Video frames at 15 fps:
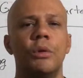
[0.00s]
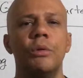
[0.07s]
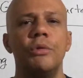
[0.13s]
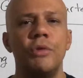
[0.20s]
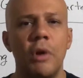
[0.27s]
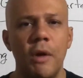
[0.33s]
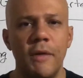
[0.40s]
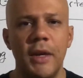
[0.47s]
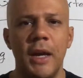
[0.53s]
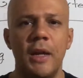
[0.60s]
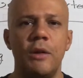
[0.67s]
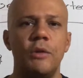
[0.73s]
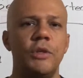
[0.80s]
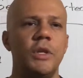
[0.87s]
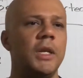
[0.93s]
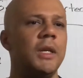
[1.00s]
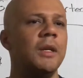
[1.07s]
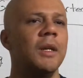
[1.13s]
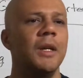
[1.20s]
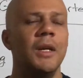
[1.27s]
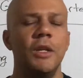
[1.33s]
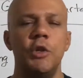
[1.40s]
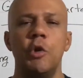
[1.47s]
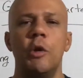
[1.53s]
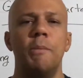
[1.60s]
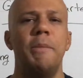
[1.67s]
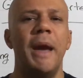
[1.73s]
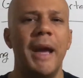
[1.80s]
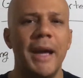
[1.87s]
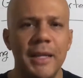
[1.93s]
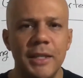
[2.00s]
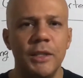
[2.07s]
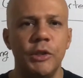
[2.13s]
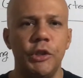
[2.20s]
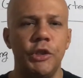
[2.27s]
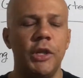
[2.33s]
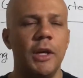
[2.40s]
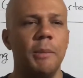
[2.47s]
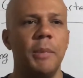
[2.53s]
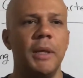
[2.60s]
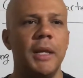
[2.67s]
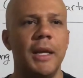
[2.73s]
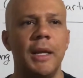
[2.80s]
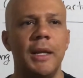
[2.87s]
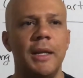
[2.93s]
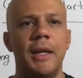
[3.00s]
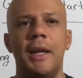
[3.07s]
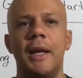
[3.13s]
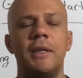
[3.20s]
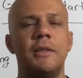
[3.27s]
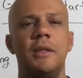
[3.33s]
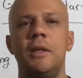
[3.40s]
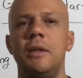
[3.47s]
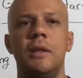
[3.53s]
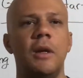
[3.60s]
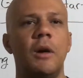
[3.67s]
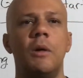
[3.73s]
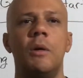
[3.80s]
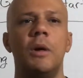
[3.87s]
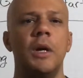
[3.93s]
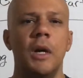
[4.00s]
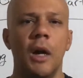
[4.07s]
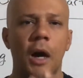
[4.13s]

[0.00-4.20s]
lose all the energy, you abandon ship, and the next thing you know,